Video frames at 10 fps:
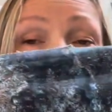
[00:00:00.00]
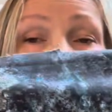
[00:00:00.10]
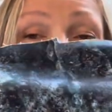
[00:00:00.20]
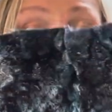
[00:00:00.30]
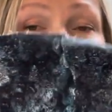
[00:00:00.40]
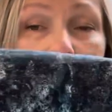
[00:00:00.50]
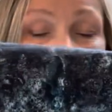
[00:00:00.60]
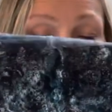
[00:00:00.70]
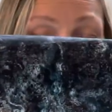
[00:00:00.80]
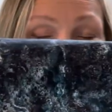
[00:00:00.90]
I bought
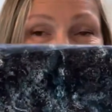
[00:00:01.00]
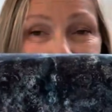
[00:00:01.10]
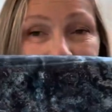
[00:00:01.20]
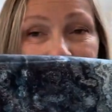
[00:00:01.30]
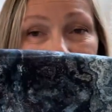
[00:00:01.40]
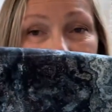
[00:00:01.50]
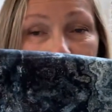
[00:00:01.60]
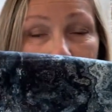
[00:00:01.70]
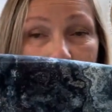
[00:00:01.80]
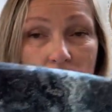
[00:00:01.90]
this years and years
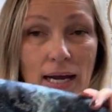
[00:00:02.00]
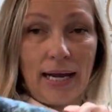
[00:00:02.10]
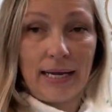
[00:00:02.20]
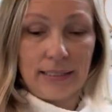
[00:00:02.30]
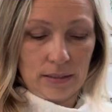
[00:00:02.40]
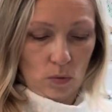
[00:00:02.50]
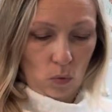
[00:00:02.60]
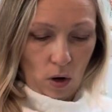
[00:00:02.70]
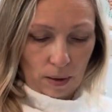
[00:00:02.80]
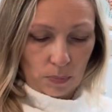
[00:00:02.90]
ago, and
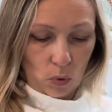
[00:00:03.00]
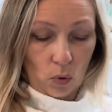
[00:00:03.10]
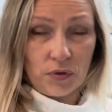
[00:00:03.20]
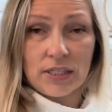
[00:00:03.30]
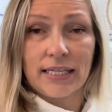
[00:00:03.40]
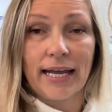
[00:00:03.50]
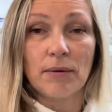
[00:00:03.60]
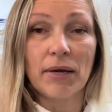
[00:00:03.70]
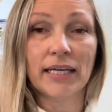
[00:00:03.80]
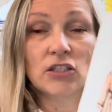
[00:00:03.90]
I bought the Sienna
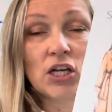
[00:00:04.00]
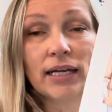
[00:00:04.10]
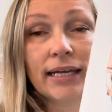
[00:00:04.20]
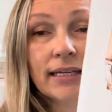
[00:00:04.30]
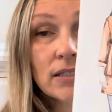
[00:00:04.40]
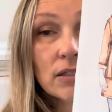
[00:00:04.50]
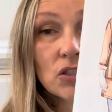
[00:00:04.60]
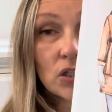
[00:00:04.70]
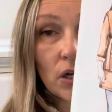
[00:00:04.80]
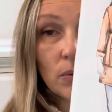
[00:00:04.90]
Maker jacket
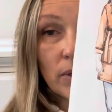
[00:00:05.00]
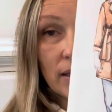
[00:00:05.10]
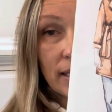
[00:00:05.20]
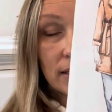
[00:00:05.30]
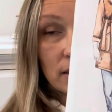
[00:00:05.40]
to go with it